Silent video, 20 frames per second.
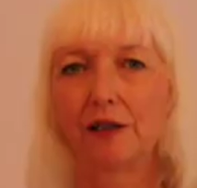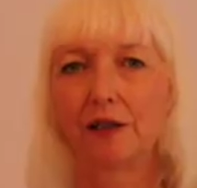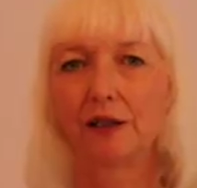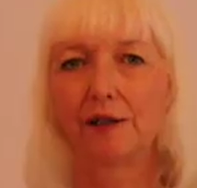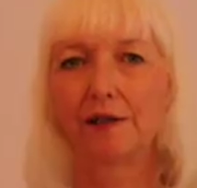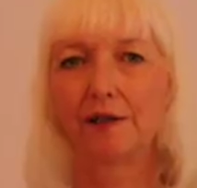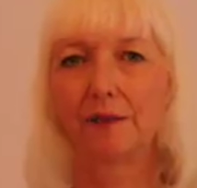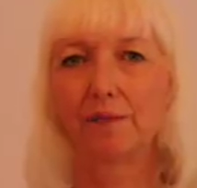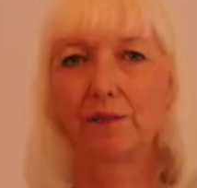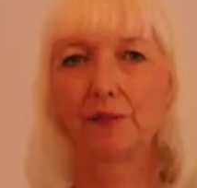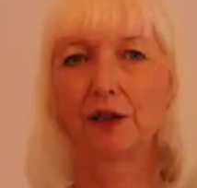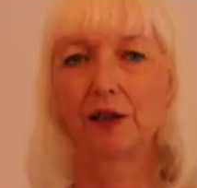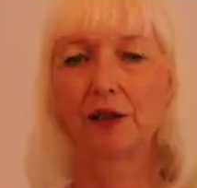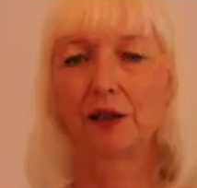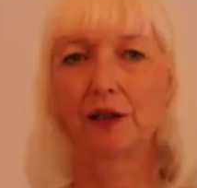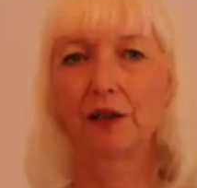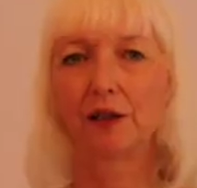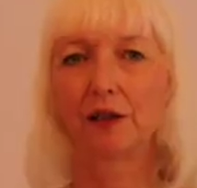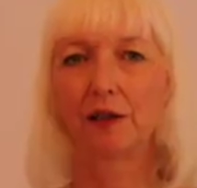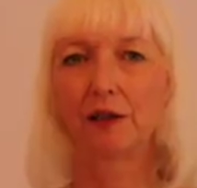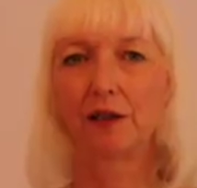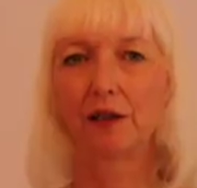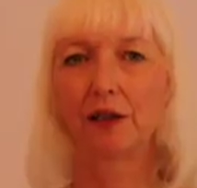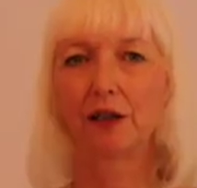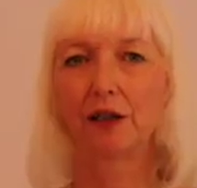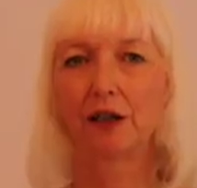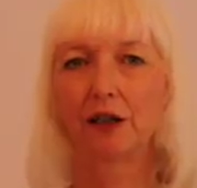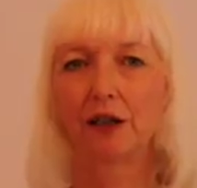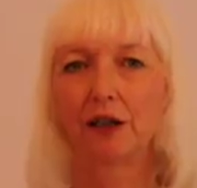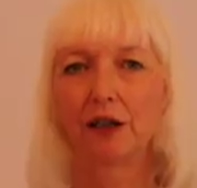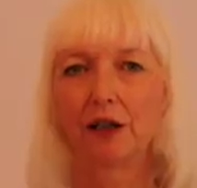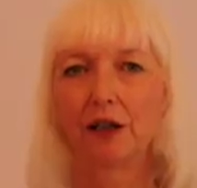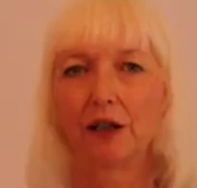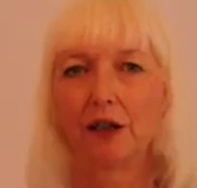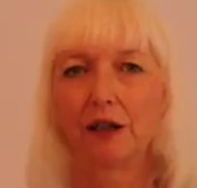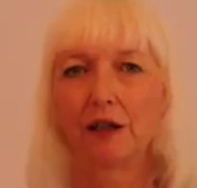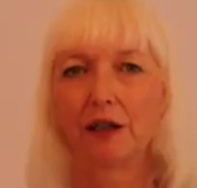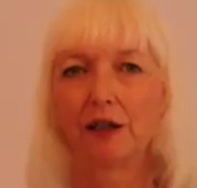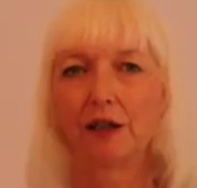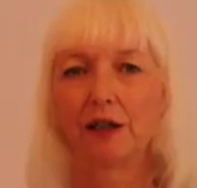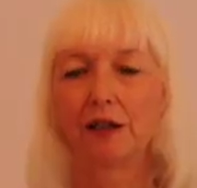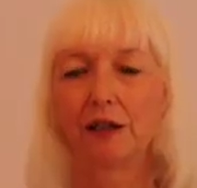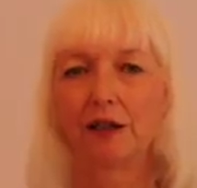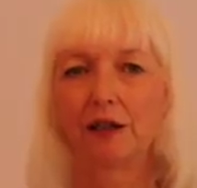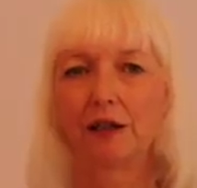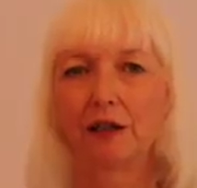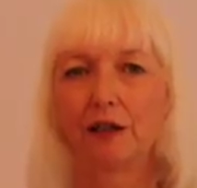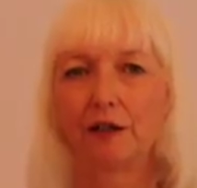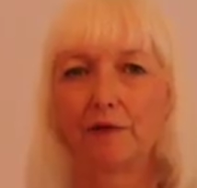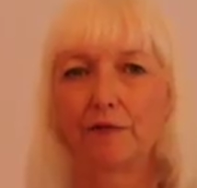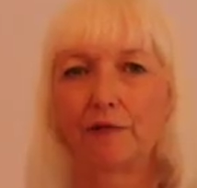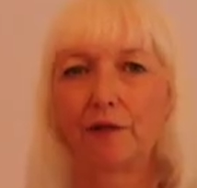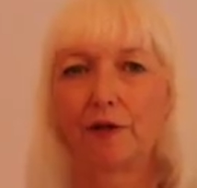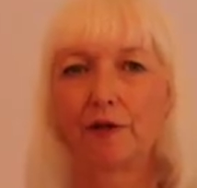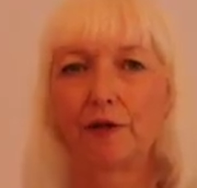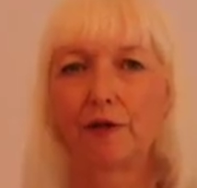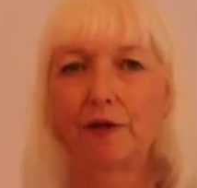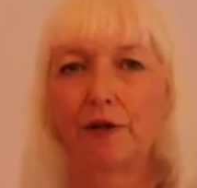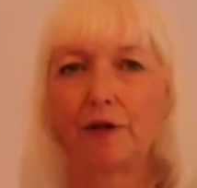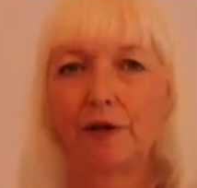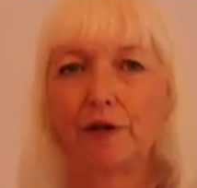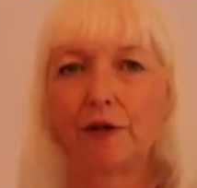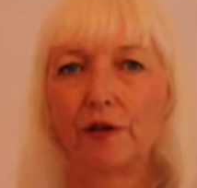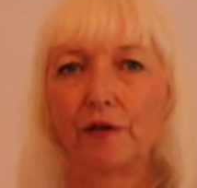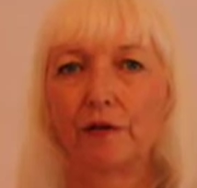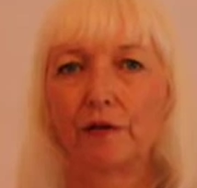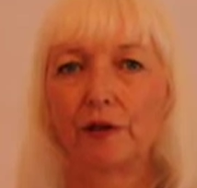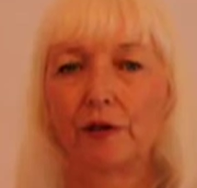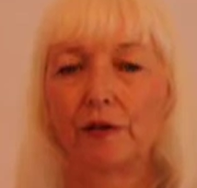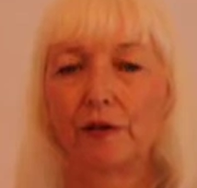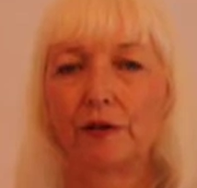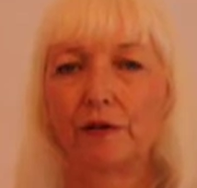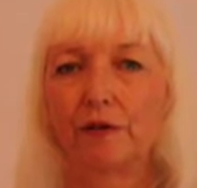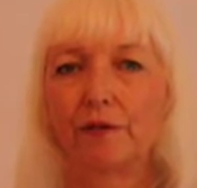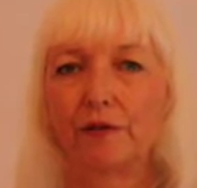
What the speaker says: accepting it, and letting it flow into the ground.